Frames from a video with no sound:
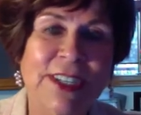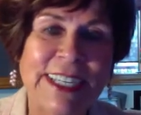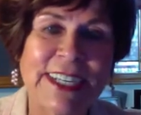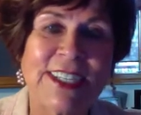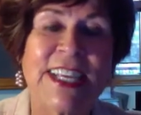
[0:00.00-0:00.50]

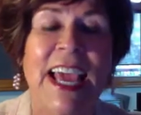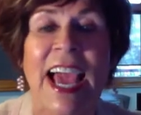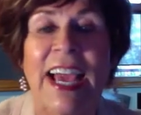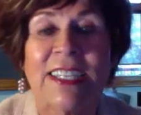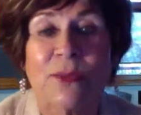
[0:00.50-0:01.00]
years,
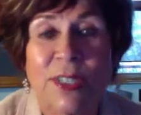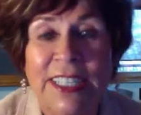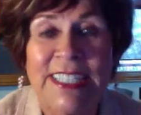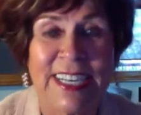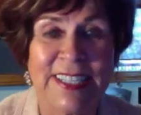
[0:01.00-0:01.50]
and it
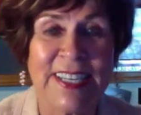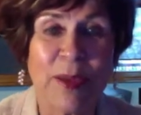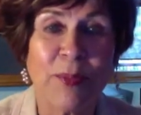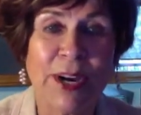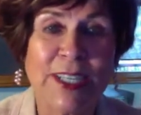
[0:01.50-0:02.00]
really does
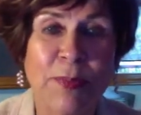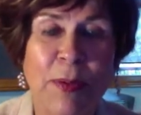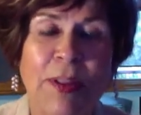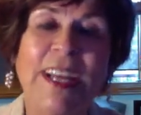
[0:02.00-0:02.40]
impress people.